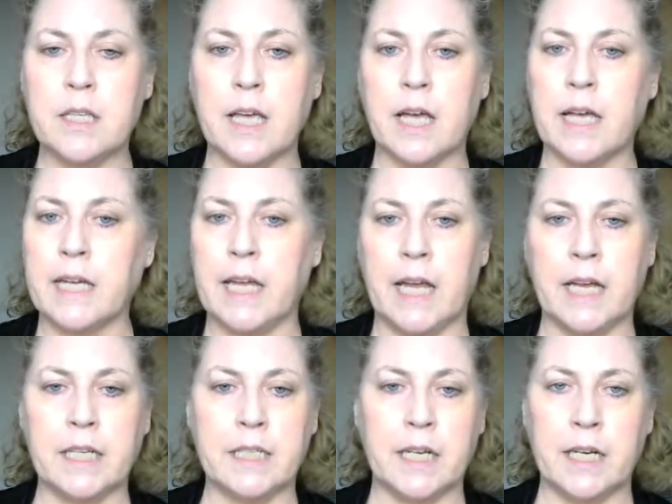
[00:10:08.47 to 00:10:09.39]
That I
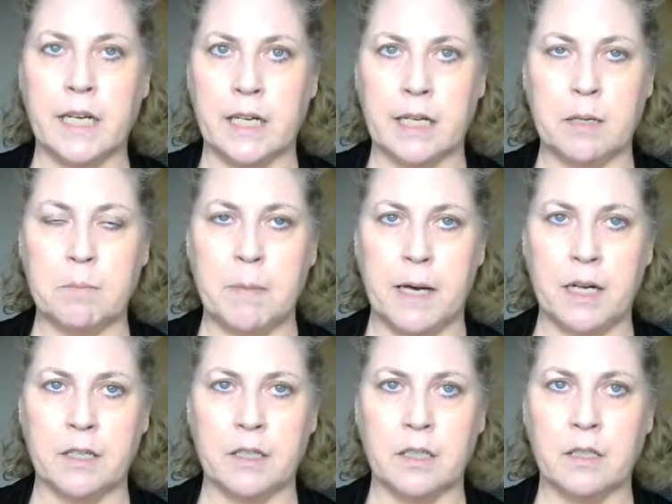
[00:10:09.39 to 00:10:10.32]
can't get any
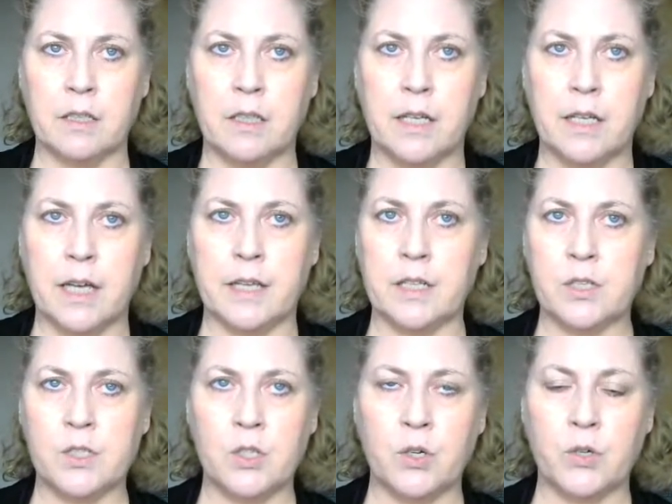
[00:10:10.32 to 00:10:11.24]
better, and
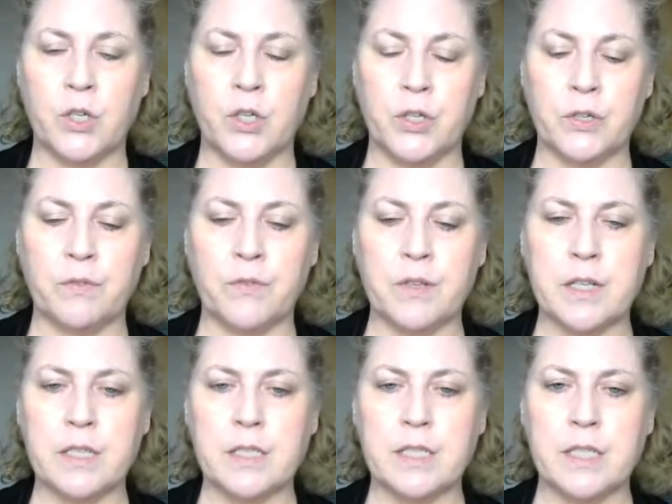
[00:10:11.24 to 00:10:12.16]
there's no cure for
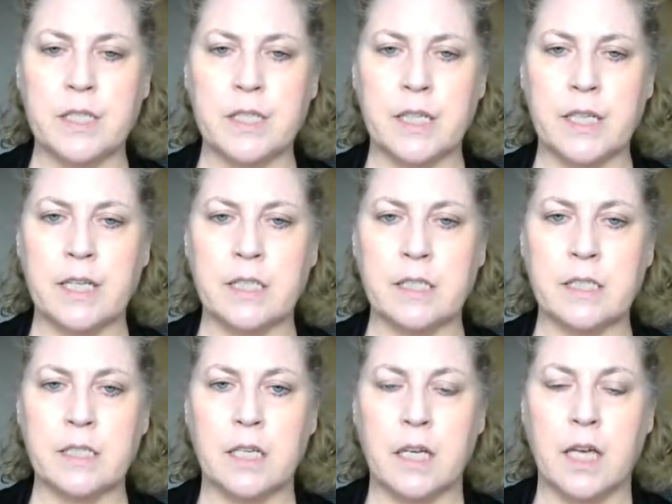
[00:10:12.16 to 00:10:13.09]
this disease.